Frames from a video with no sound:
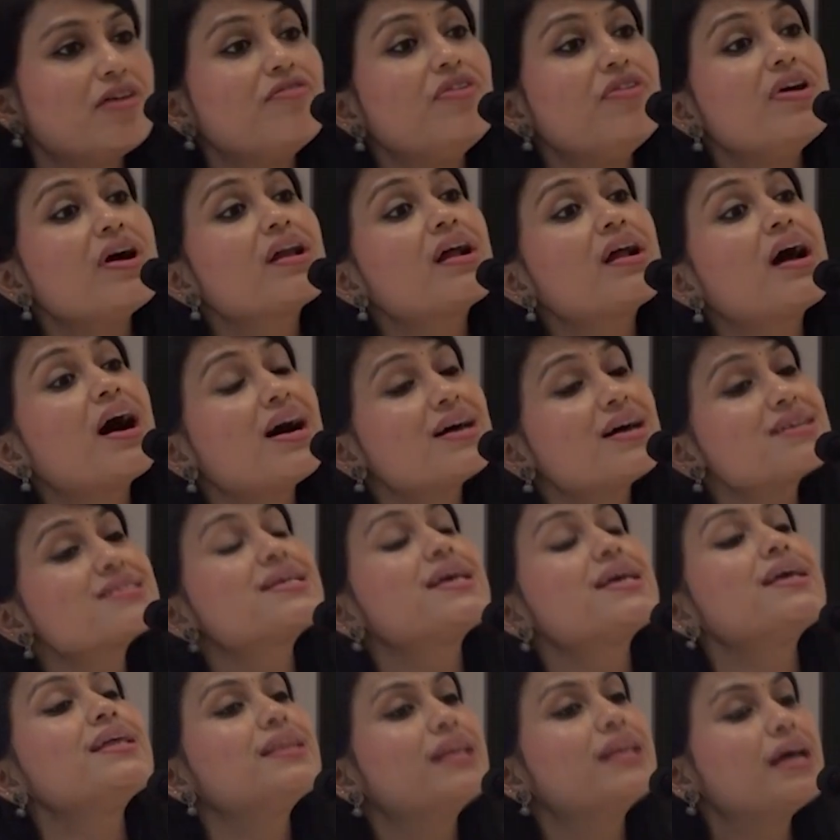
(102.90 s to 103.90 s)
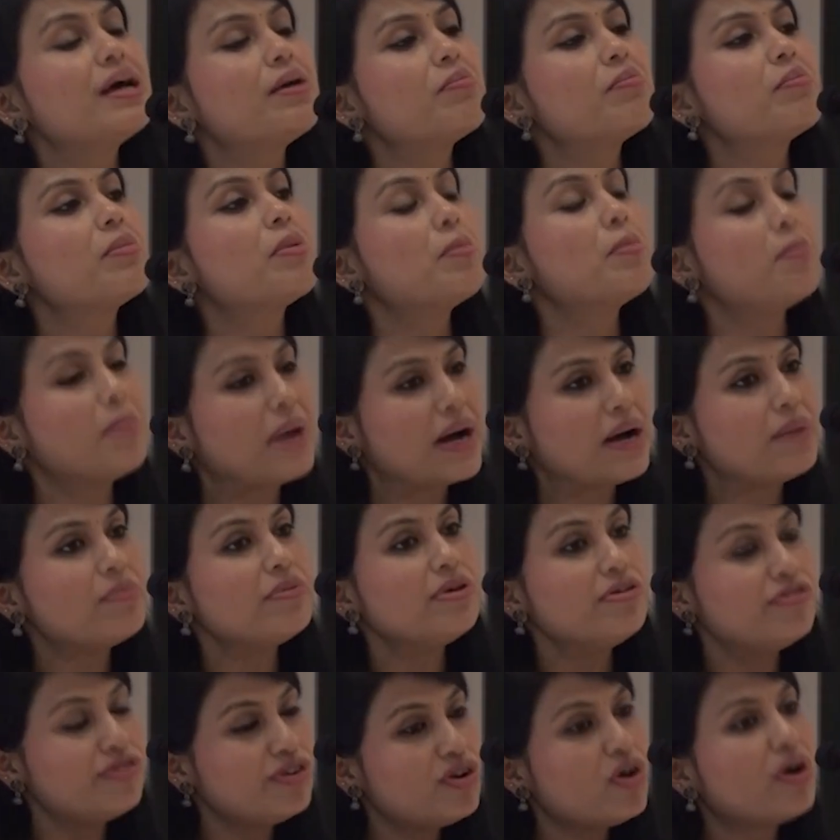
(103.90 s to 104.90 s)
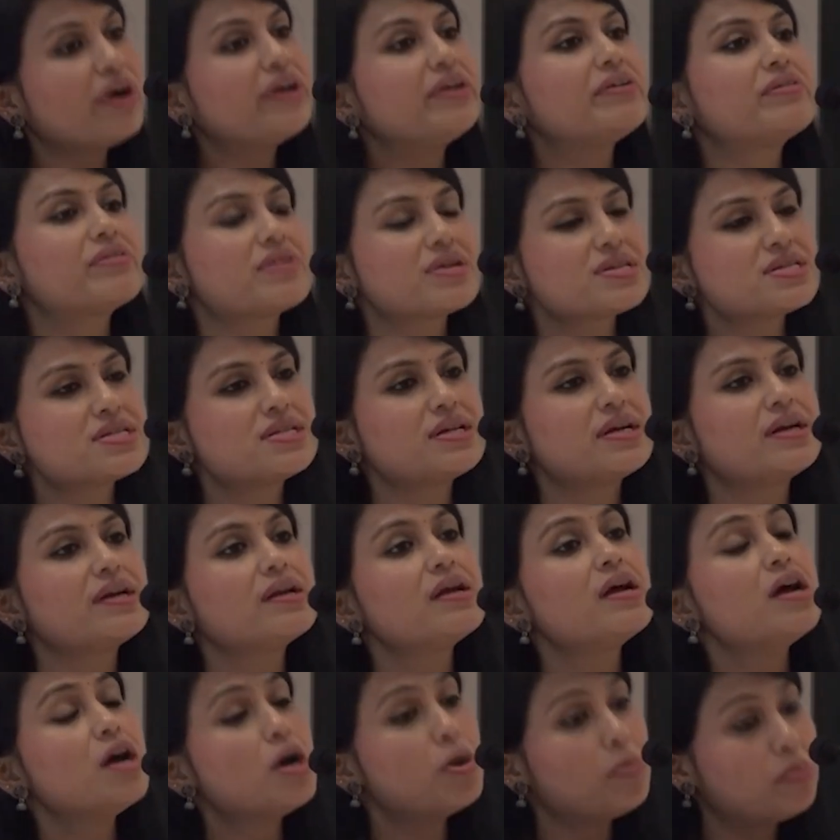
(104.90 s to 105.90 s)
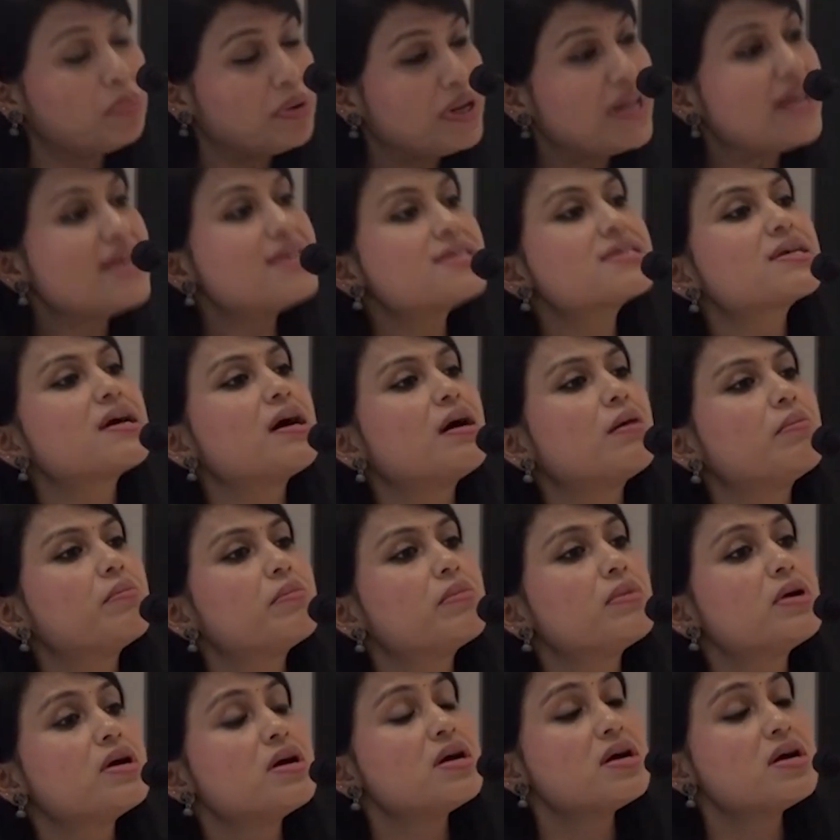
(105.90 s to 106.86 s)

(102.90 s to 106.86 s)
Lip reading: We are asking them, ma'am, if you are interested, please come.